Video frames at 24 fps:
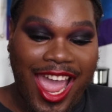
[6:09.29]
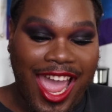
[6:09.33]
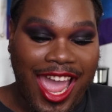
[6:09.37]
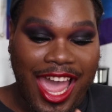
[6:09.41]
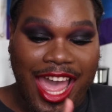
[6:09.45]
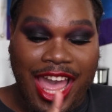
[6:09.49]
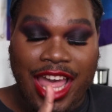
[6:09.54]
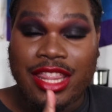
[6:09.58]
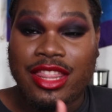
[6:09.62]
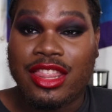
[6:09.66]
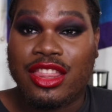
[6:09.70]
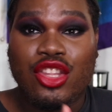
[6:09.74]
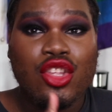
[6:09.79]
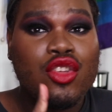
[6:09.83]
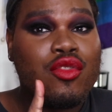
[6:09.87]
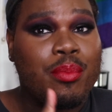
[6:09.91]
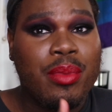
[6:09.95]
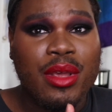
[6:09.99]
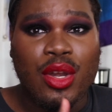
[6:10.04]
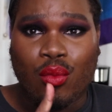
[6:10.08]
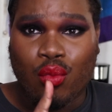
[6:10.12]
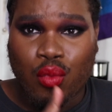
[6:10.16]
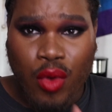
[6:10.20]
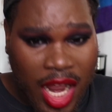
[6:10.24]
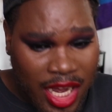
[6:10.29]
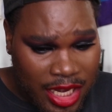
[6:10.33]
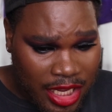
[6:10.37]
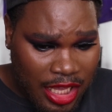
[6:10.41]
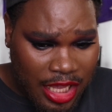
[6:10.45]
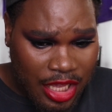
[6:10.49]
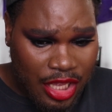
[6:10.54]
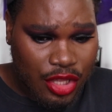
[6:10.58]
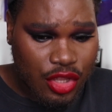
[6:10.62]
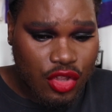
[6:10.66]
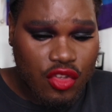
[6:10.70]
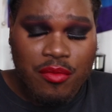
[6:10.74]
And you've been
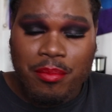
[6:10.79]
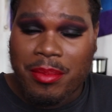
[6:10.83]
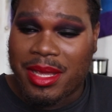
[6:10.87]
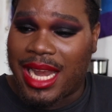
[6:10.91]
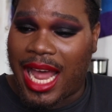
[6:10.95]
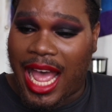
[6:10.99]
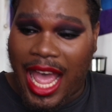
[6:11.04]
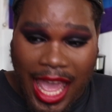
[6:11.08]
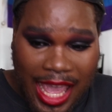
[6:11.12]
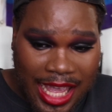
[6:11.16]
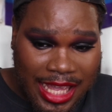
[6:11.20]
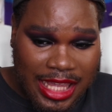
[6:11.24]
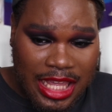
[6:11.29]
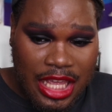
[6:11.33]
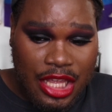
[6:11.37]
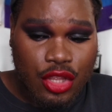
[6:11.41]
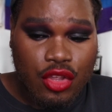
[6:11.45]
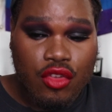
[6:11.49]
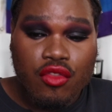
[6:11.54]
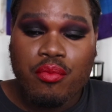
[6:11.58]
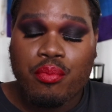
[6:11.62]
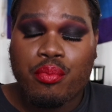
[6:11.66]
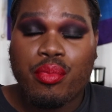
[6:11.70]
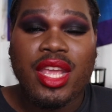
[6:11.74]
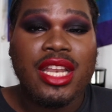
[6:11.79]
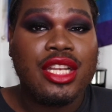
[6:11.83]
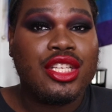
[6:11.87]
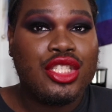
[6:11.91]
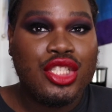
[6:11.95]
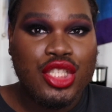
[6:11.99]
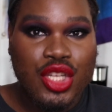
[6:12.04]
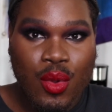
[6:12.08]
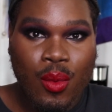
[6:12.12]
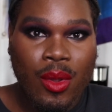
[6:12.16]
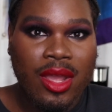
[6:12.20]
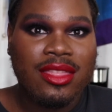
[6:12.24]
running, you've been hiking, you've been
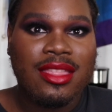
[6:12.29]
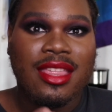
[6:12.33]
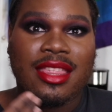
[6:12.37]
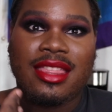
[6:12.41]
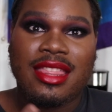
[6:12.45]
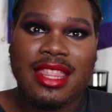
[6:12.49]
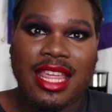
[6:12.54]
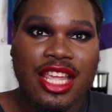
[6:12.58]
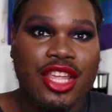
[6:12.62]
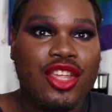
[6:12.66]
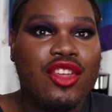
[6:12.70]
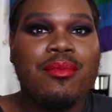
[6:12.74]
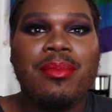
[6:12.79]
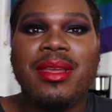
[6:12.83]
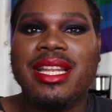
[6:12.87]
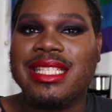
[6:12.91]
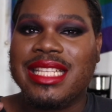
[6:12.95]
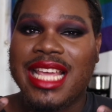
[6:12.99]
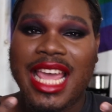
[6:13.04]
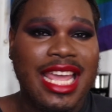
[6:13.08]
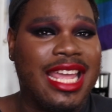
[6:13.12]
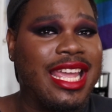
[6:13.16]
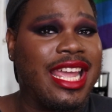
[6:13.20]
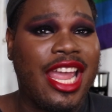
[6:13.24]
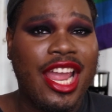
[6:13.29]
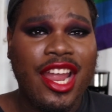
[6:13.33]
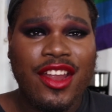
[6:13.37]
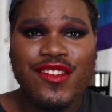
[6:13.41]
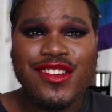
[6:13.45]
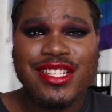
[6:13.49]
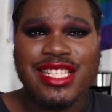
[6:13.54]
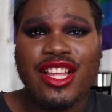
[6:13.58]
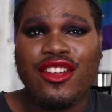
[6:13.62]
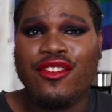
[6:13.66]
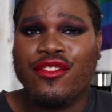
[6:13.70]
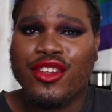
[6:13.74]
doing you've been taking care of
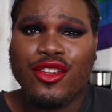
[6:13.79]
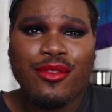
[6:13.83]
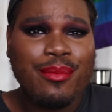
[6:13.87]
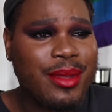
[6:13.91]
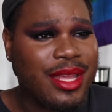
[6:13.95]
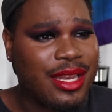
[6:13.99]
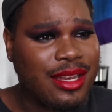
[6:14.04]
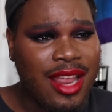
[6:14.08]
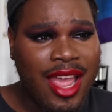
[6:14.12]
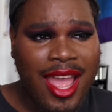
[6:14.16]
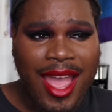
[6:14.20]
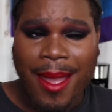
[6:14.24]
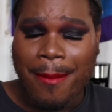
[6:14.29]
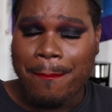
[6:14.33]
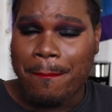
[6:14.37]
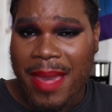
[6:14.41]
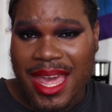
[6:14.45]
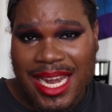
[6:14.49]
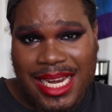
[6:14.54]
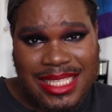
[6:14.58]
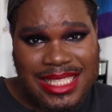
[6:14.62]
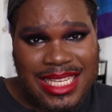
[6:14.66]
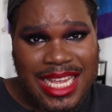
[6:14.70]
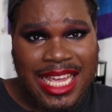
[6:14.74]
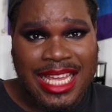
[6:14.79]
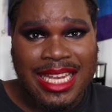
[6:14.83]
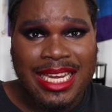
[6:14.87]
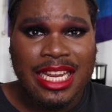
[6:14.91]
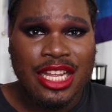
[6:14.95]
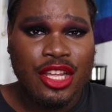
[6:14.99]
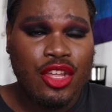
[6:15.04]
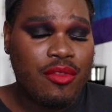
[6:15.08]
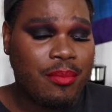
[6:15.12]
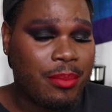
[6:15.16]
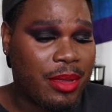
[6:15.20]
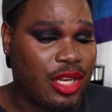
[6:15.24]
yourself, you've been
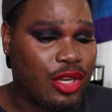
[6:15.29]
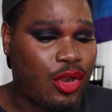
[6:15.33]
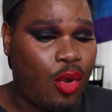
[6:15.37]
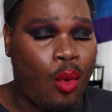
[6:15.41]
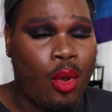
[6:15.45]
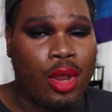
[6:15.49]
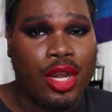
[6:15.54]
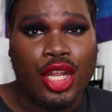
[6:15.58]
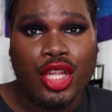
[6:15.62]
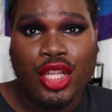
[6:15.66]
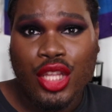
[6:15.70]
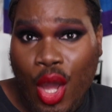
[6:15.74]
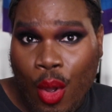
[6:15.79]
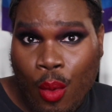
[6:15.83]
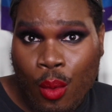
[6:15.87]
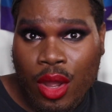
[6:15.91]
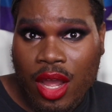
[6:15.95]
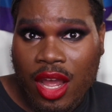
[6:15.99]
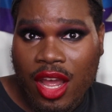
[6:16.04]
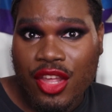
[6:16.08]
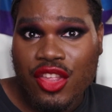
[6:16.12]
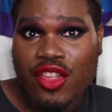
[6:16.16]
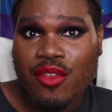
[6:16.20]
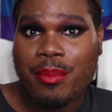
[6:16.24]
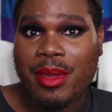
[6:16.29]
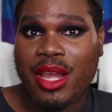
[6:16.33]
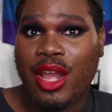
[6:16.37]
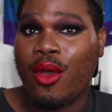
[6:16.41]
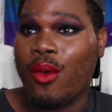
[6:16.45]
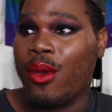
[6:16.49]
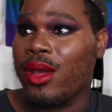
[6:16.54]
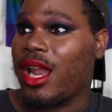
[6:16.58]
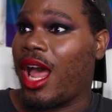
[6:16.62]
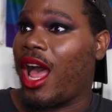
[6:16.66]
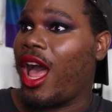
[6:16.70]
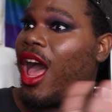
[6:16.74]
meditating, you've been going to yoga, you've been
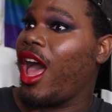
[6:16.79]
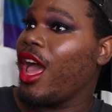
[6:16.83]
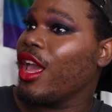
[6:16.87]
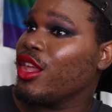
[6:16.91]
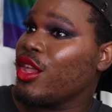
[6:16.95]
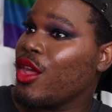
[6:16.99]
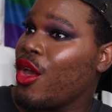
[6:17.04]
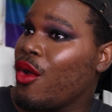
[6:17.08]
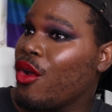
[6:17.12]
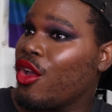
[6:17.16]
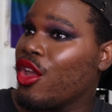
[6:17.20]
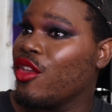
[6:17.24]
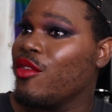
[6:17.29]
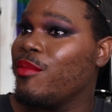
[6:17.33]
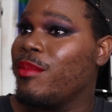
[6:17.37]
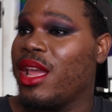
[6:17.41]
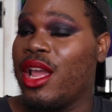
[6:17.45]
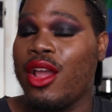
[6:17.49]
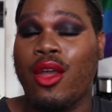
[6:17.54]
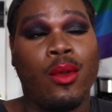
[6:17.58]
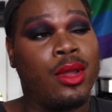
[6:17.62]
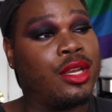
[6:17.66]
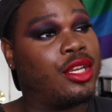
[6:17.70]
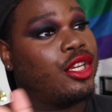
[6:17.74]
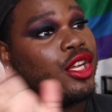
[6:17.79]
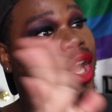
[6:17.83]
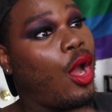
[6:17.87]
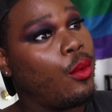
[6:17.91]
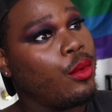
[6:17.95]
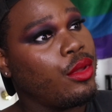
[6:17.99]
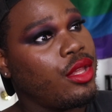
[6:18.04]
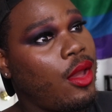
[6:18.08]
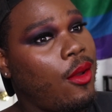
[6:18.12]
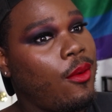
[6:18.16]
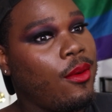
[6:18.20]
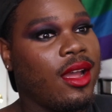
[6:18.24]
going to hot yoga, you've been going to
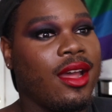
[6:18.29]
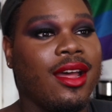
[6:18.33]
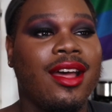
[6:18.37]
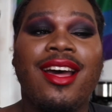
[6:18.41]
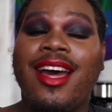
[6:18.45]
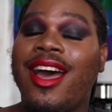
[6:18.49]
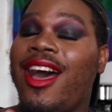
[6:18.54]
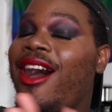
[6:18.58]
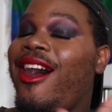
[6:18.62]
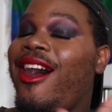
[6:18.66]
goat yoga,